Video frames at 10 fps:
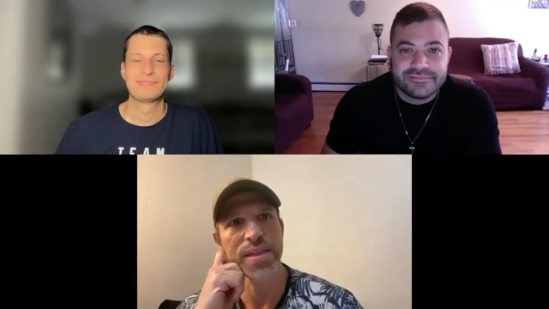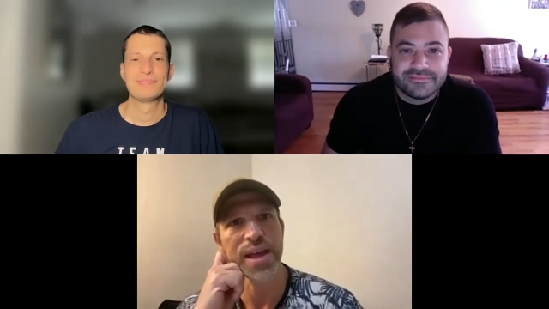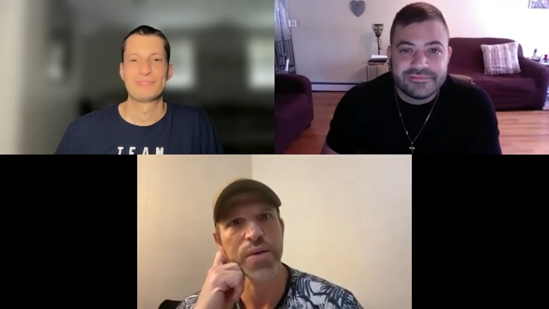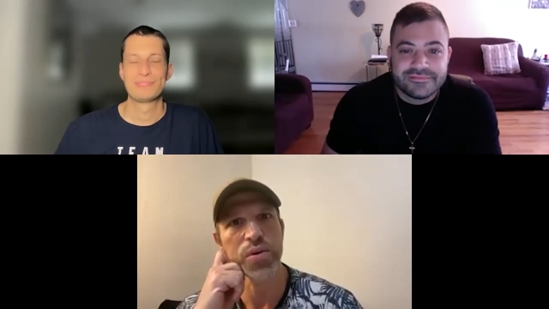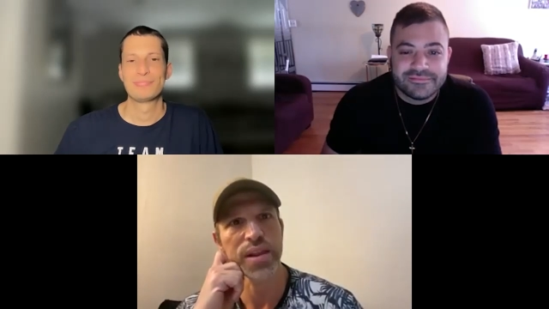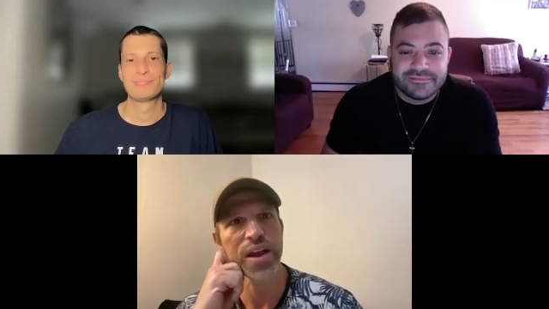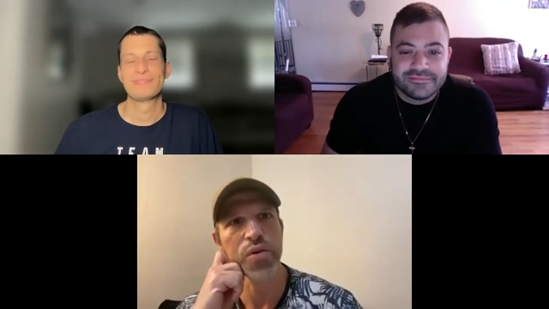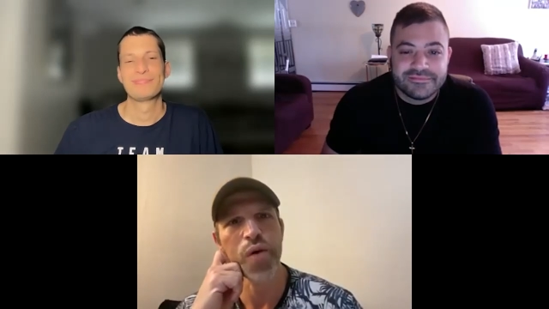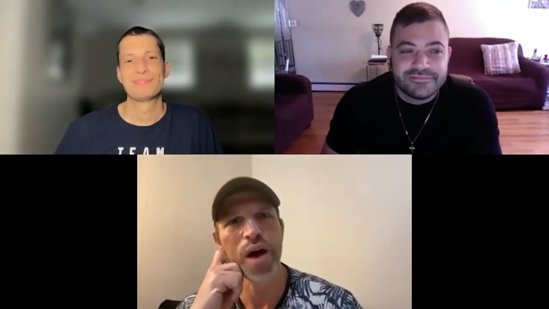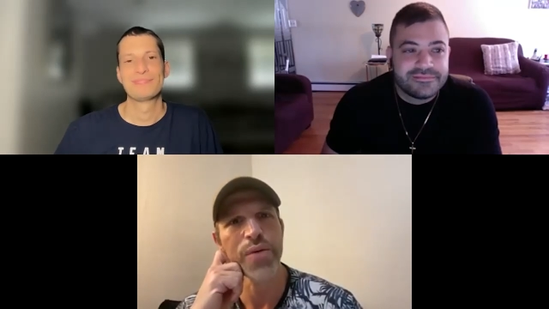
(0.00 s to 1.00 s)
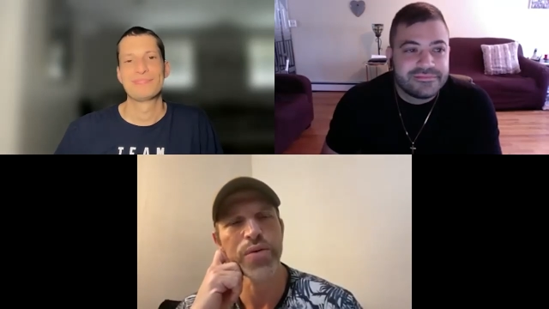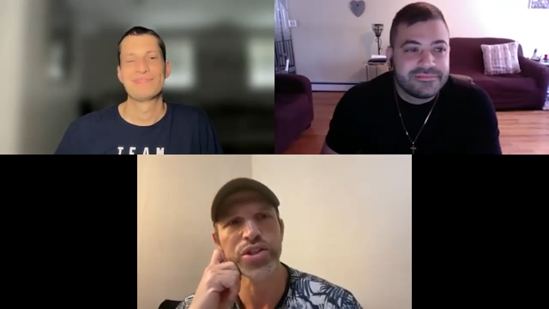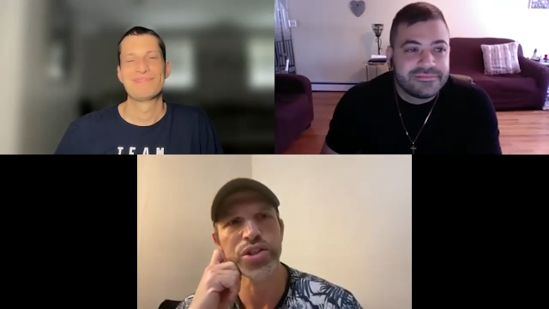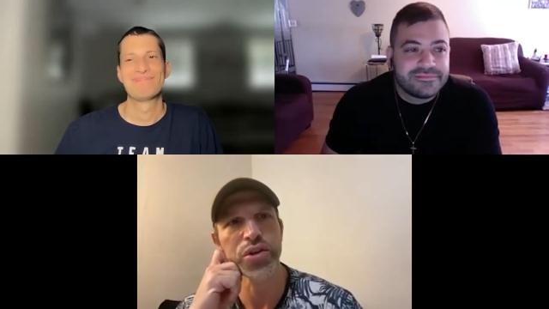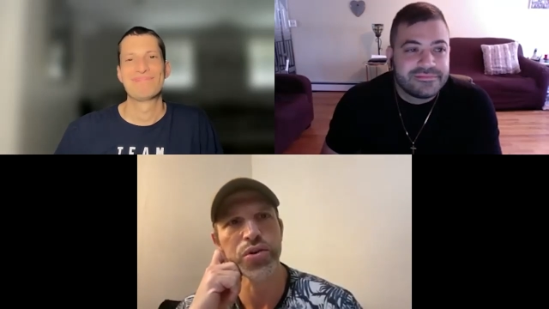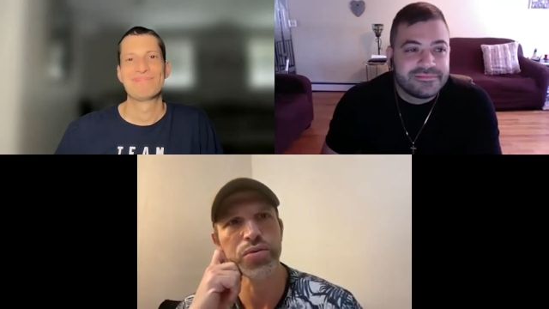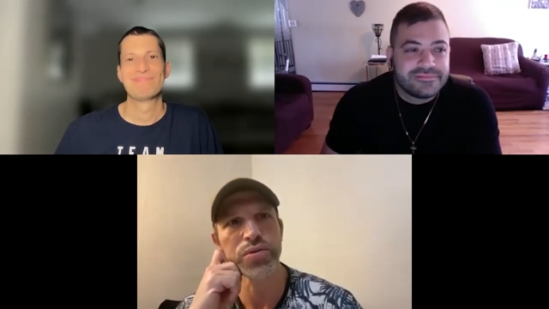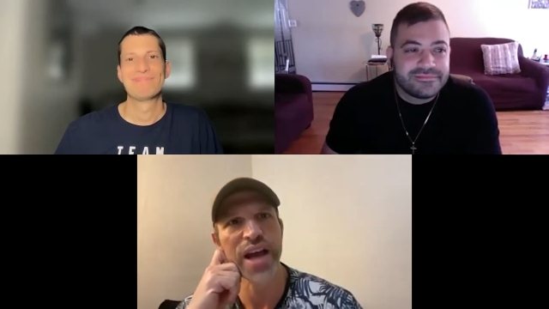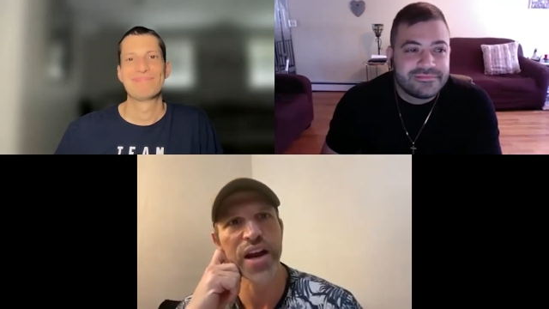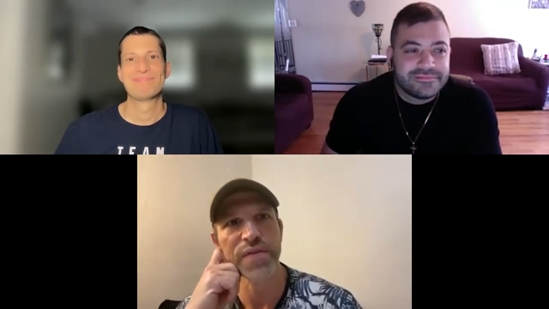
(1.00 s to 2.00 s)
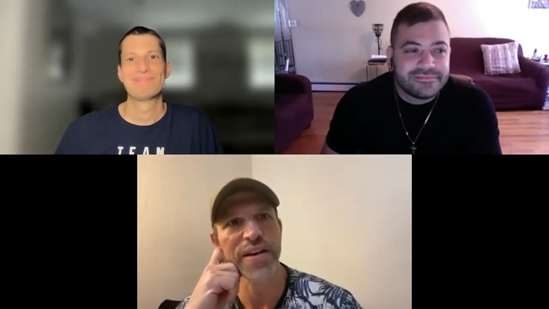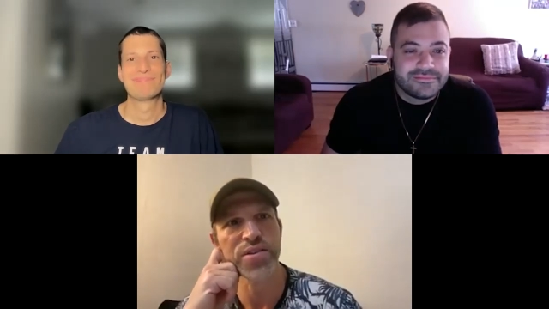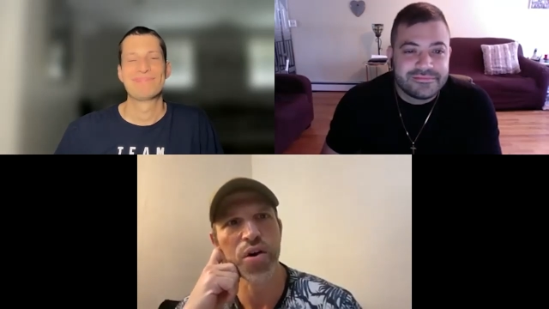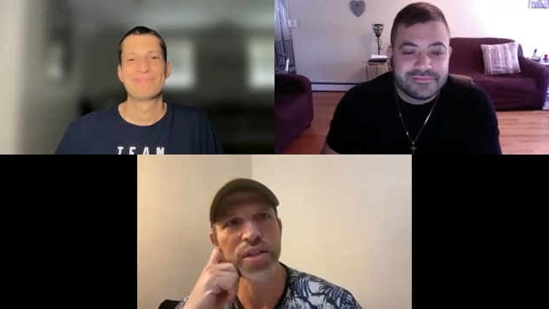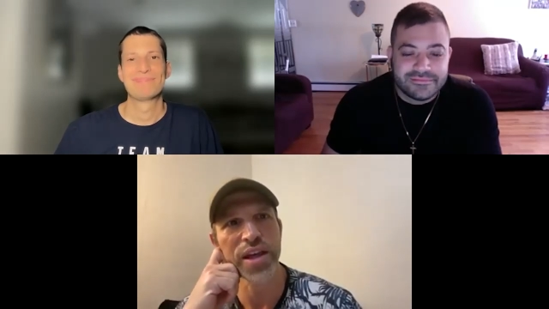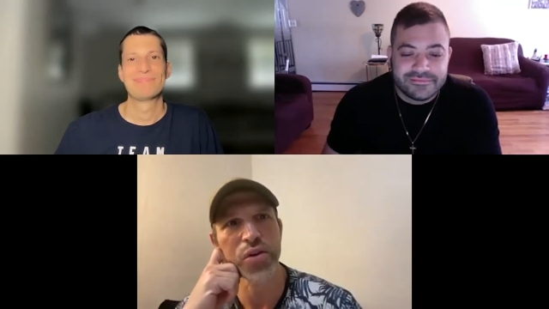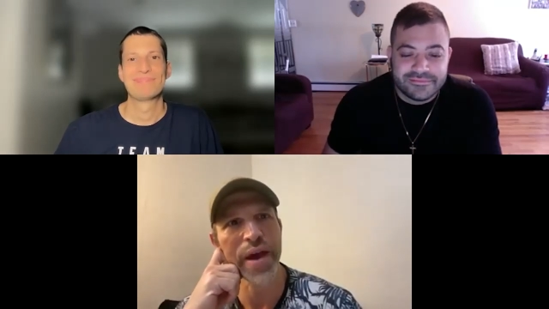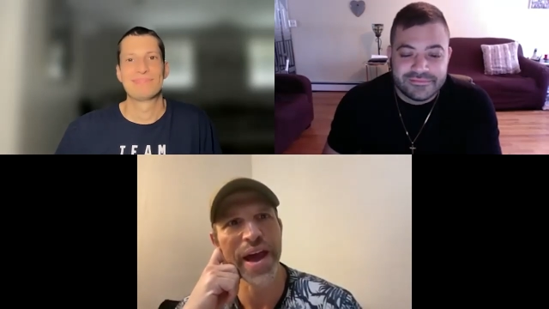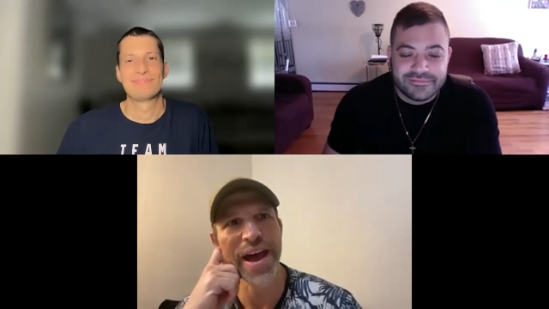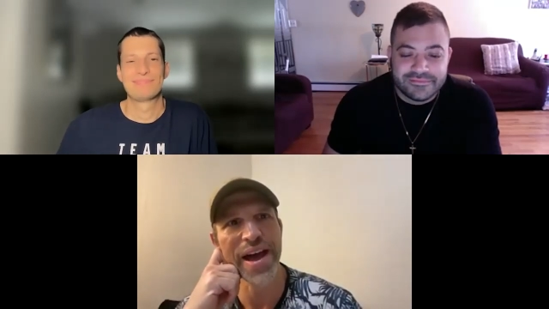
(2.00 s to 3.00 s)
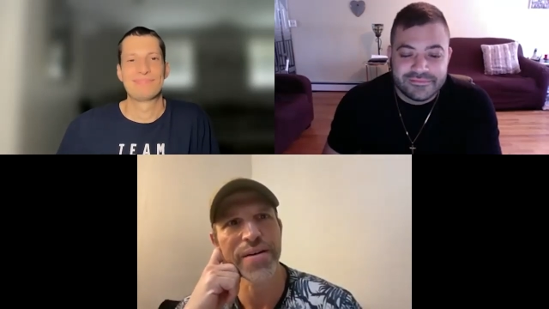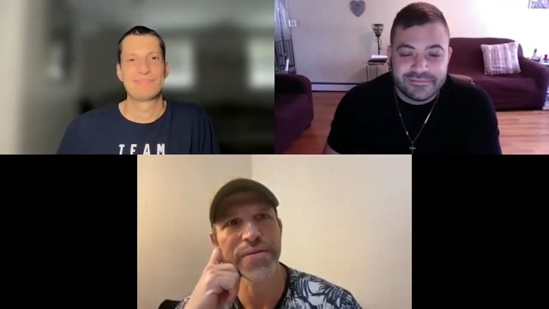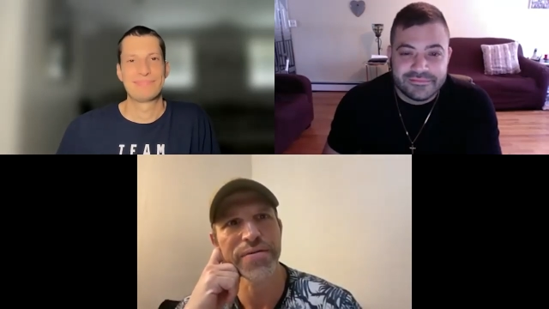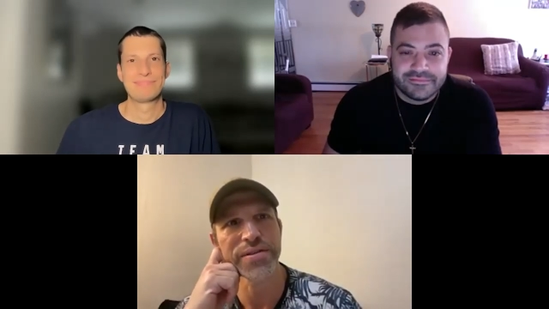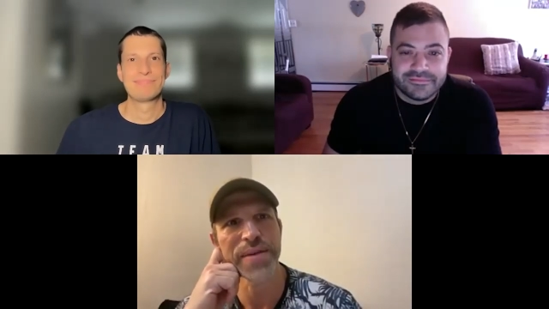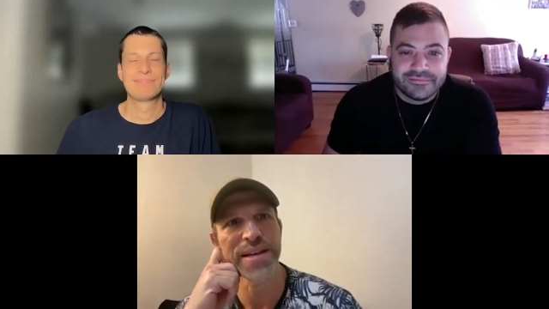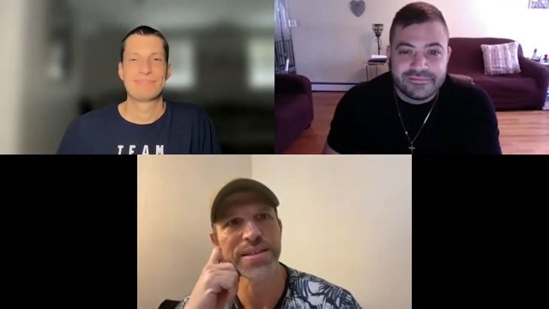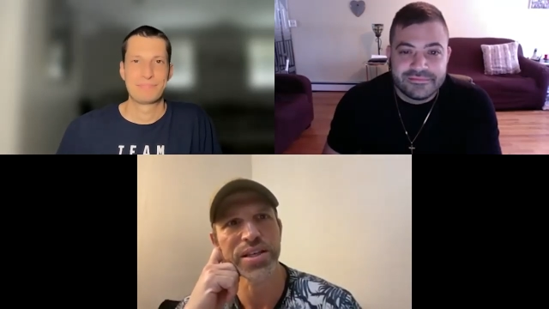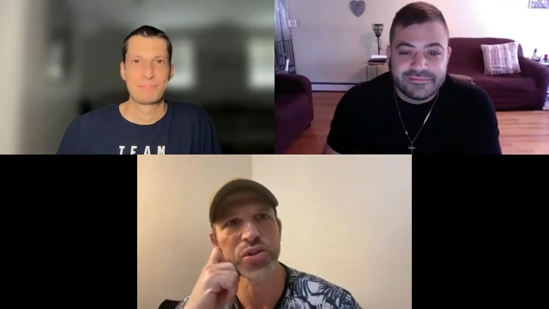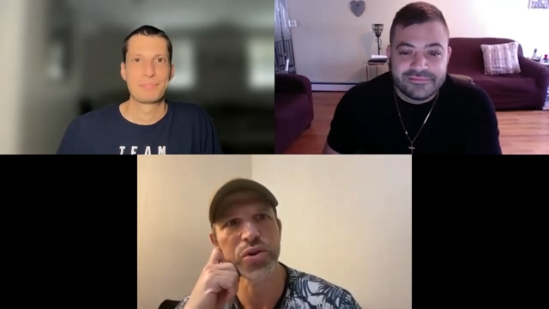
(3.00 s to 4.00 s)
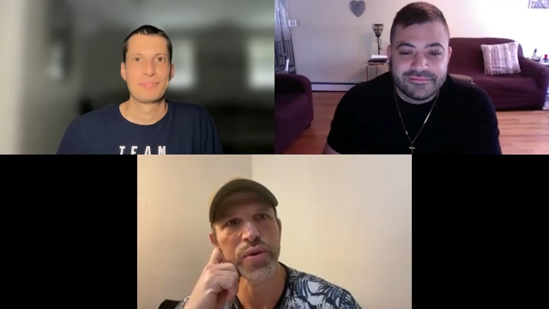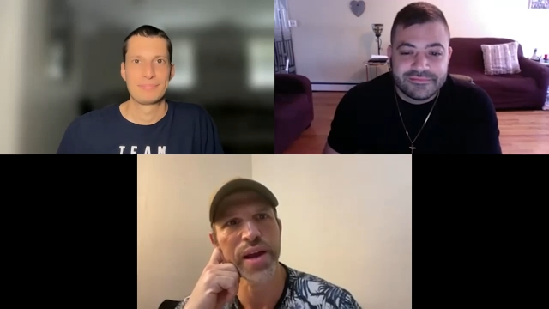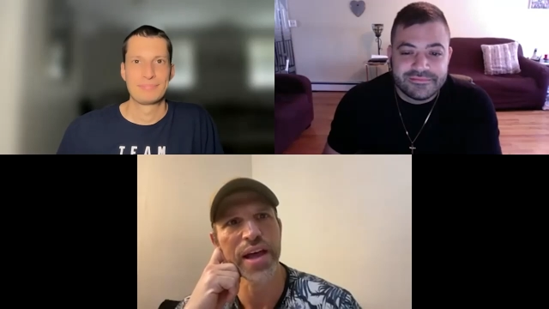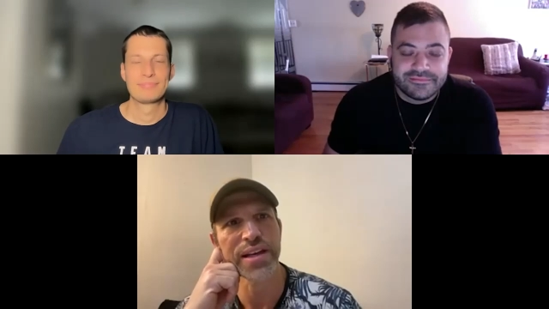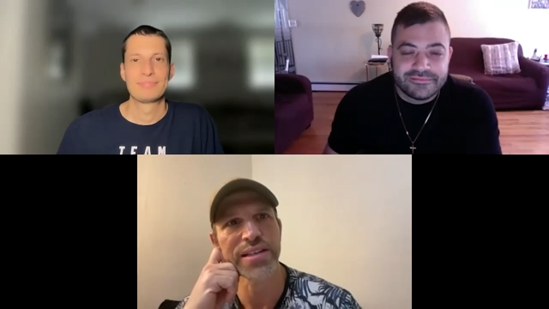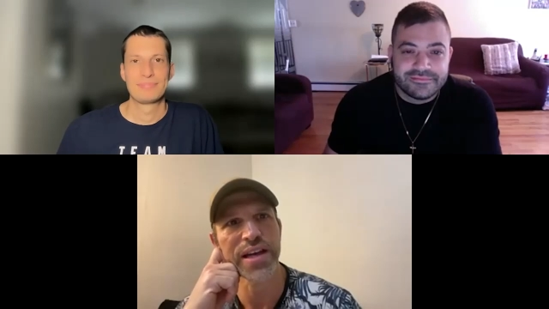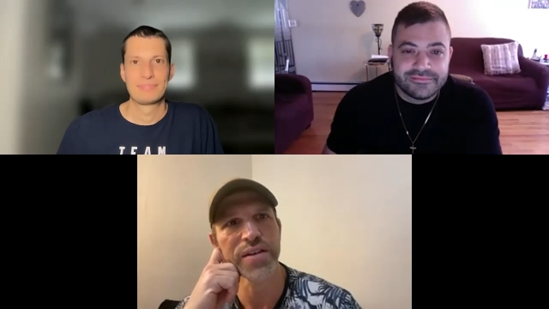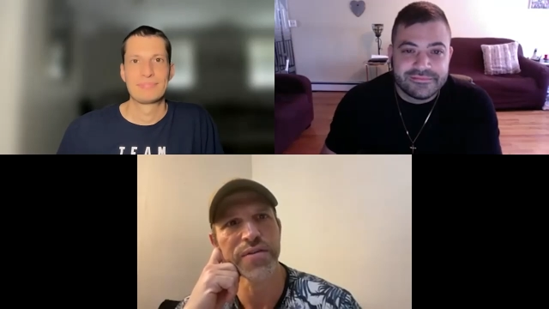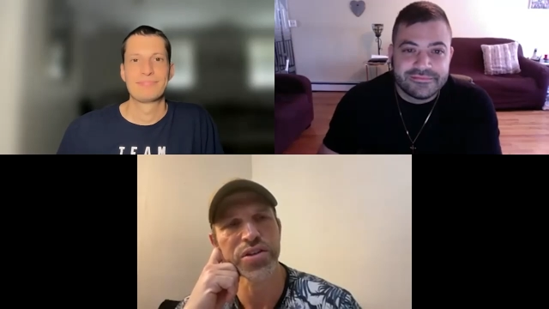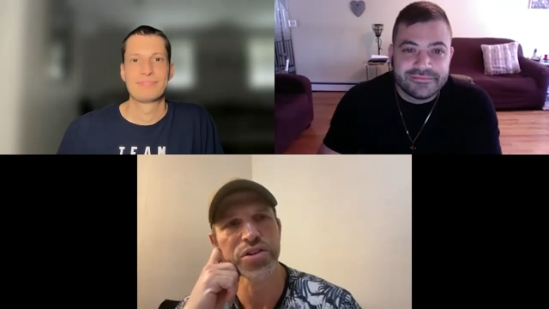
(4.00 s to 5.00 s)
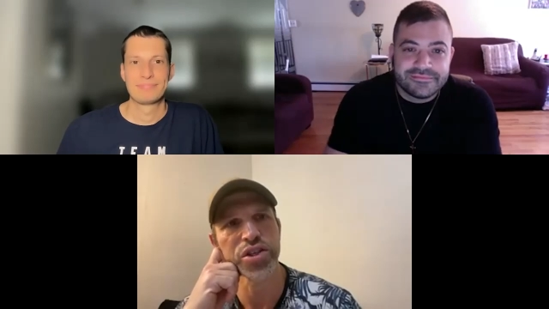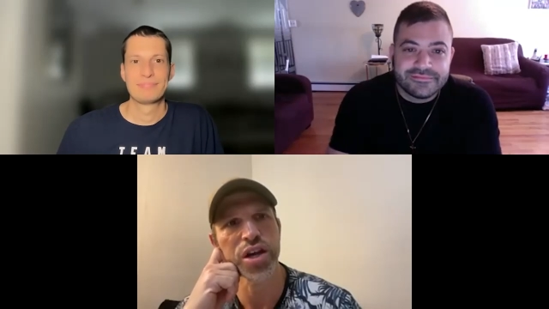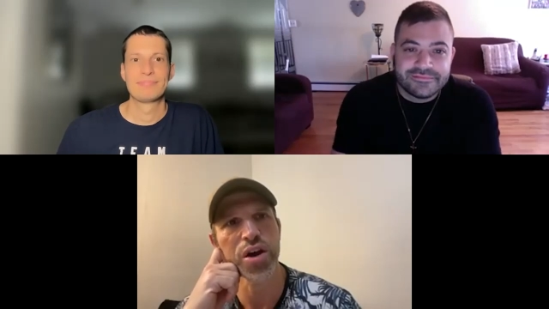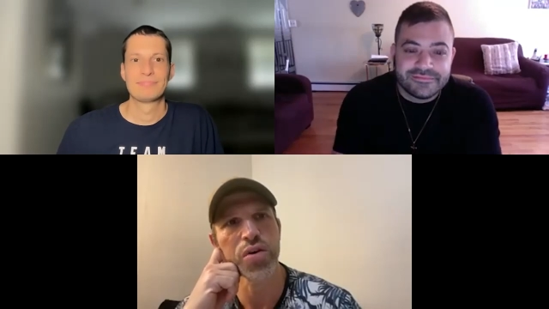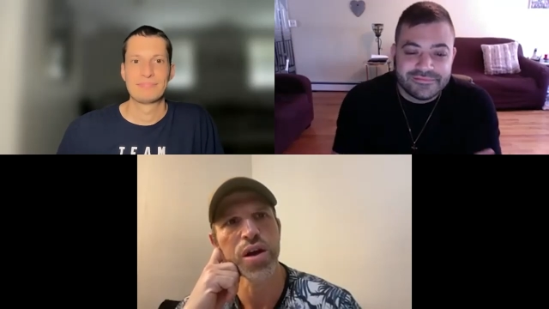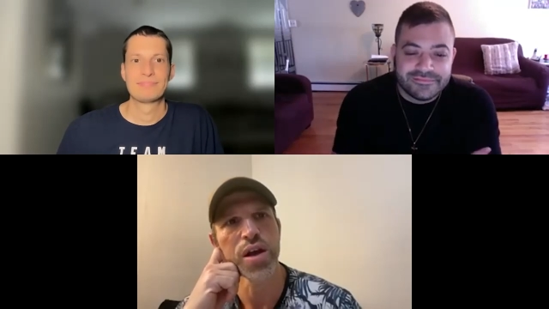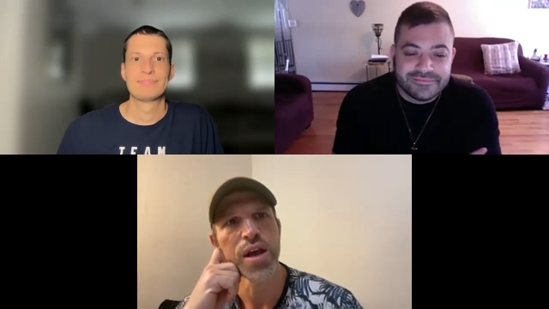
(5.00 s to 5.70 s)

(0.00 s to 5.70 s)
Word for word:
Speaker 1: They were like, why would you sacrifice all that you have to basically do a reality television show?